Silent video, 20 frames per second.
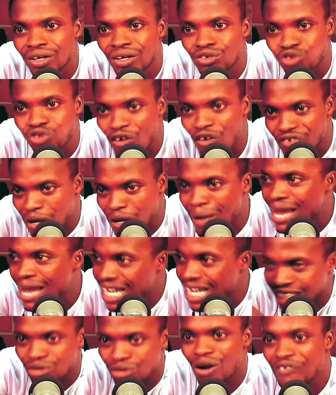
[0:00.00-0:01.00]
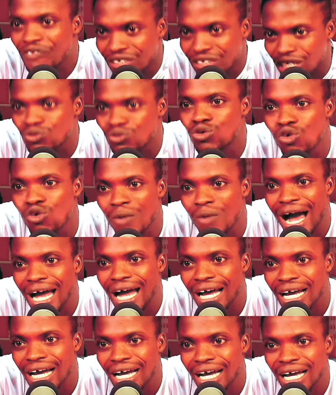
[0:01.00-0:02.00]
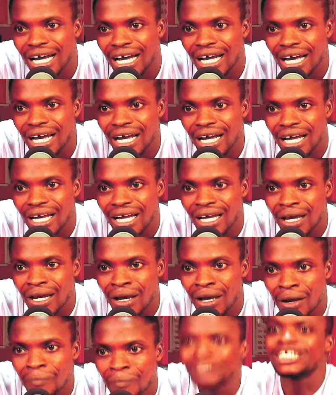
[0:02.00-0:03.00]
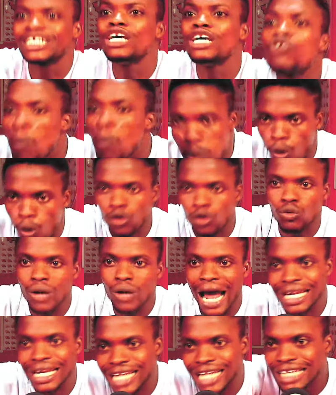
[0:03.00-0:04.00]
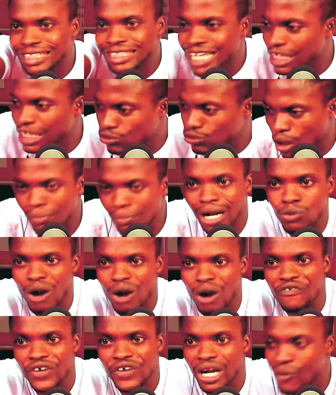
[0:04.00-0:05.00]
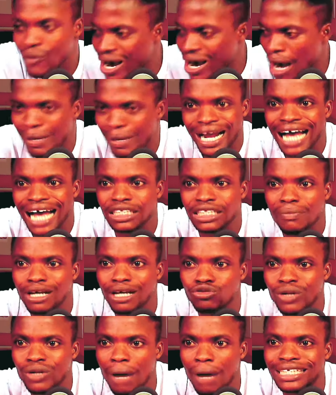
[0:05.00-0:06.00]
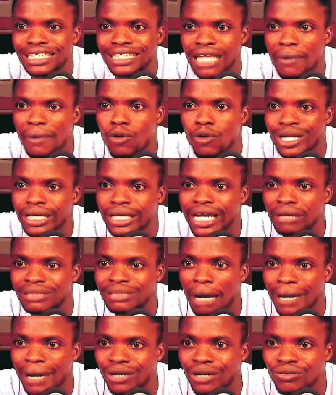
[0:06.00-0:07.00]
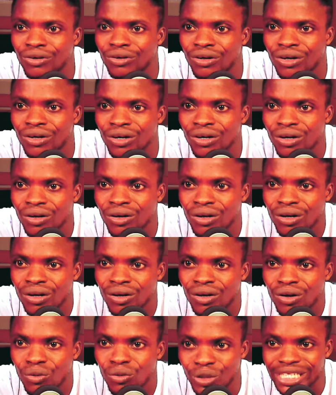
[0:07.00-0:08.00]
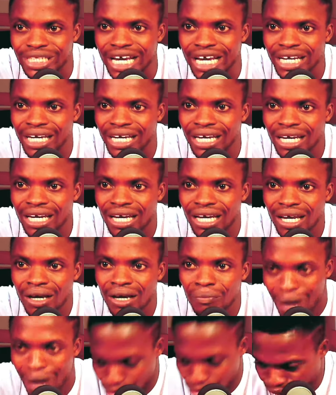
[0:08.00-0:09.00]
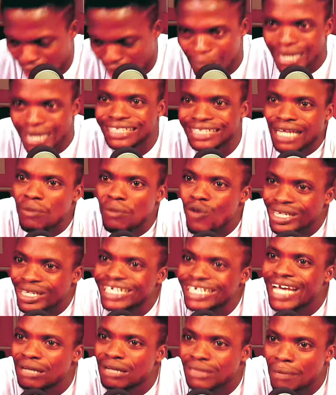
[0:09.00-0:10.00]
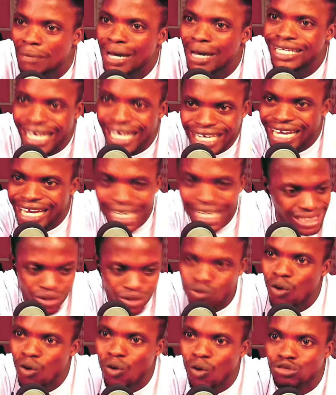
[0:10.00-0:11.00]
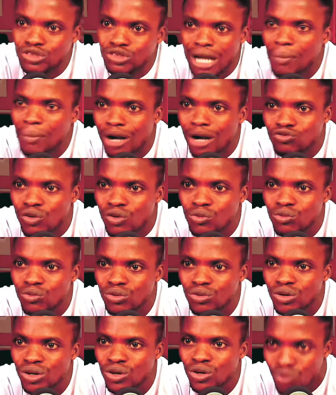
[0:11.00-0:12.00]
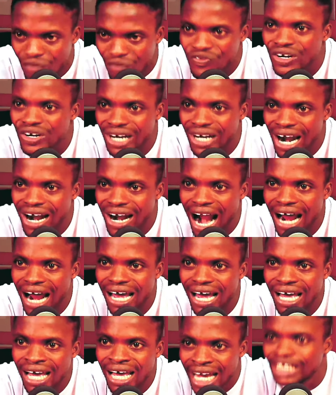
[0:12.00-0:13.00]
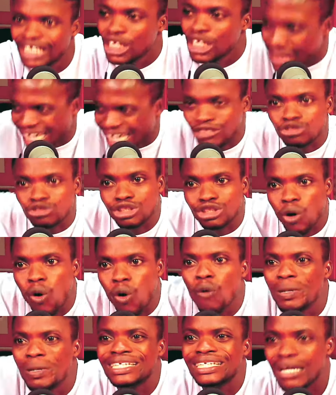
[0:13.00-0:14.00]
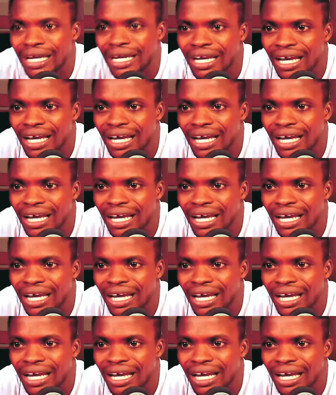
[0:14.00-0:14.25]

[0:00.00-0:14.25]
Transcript: 12 ne ba ye che refi se wo kroma me se europe wo no ananse entom na refi ne gwa ba ka se ba so na man is come wo di games ama no wuti Basuna men is coming with the games, man. Any case in the court in about him. Referee Nigeria. If he tells you so, but the